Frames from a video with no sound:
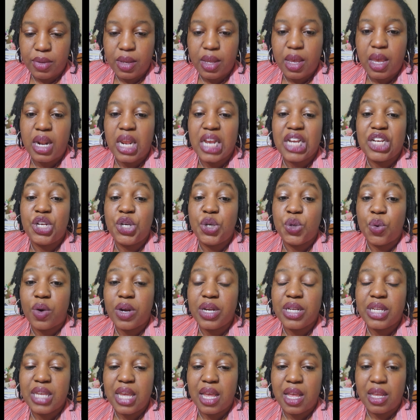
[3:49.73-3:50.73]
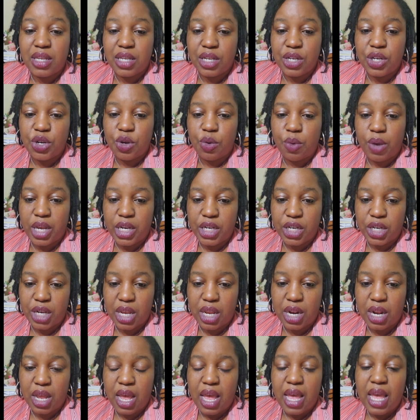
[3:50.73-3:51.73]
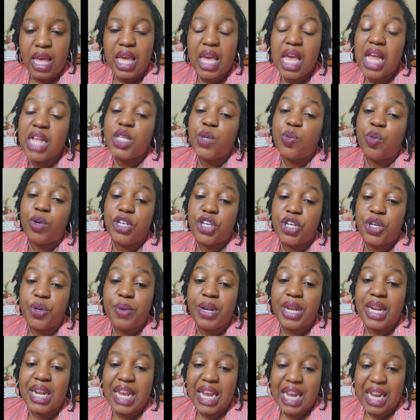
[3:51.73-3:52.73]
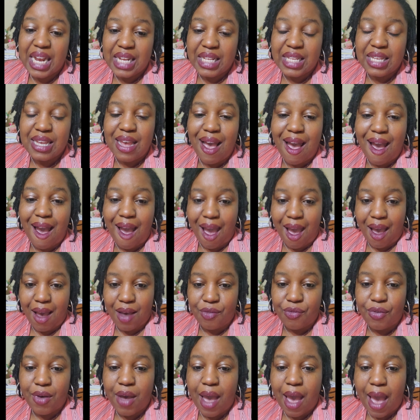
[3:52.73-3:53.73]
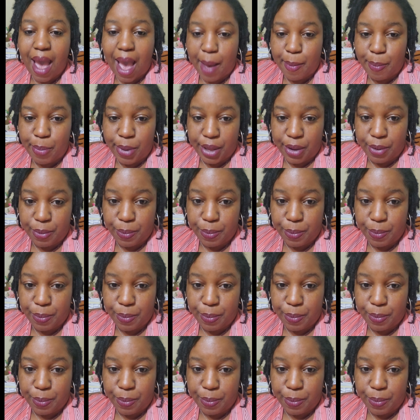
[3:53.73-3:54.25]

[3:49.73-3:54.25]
in a short sale situation, it's what you need to have happen.